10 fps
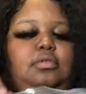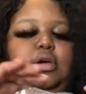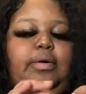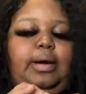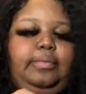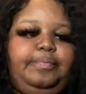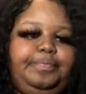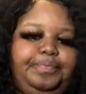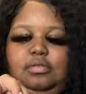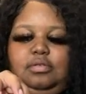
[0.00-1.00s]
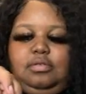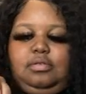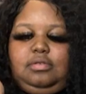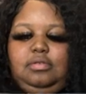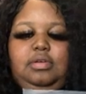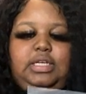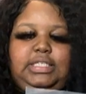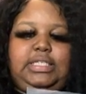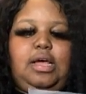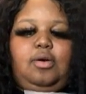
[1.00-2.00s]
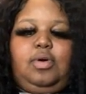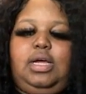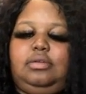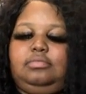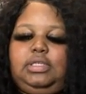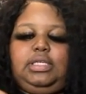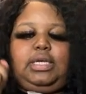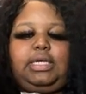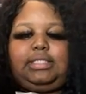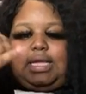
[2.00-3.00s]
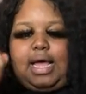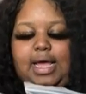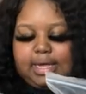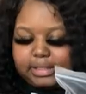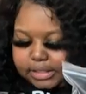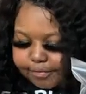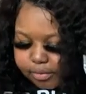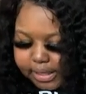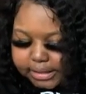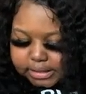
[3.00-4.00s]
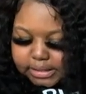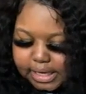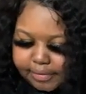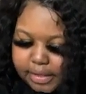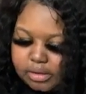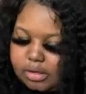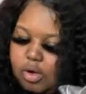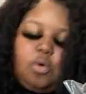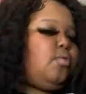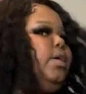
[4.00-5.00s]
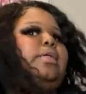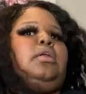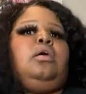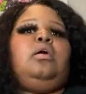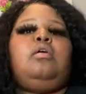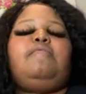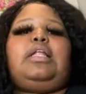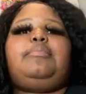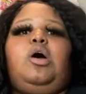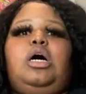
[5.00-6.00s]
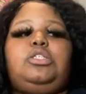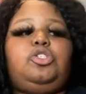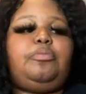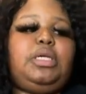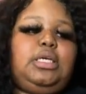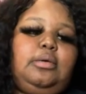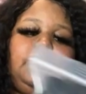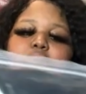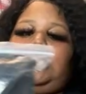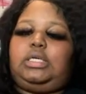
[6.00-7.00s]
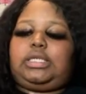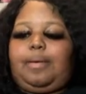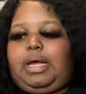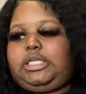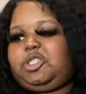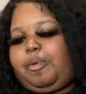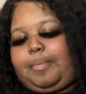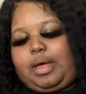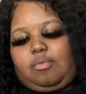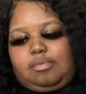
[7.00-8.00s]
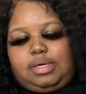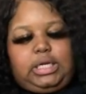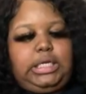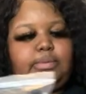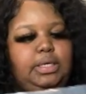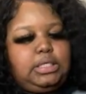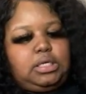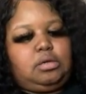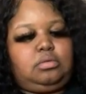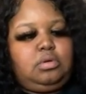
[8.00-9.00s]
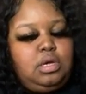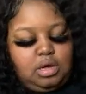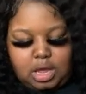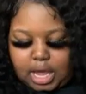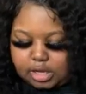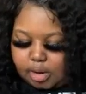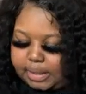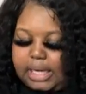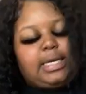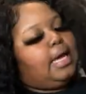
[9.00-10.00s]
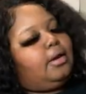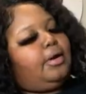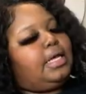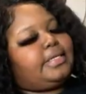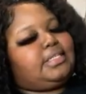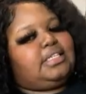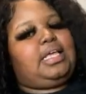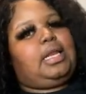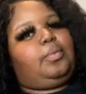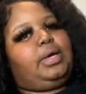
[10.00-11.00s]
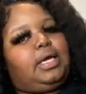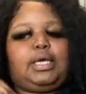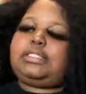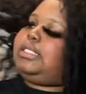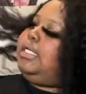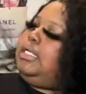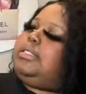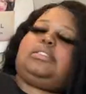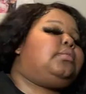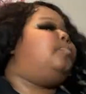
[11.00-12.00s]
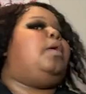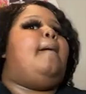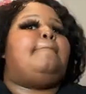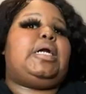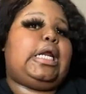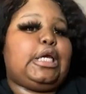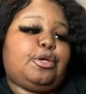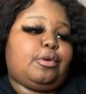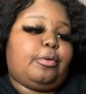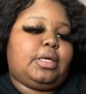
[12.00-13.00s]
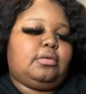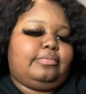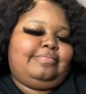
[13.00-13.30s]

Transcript: All right. So yes, guys, if you would like to see how they look on, follow me on all social media because I might just pop out for one of these wigs on. And you're going to be like, dang, girl, that's a synthetic wig. Yes, it is. But ain't it cute on me?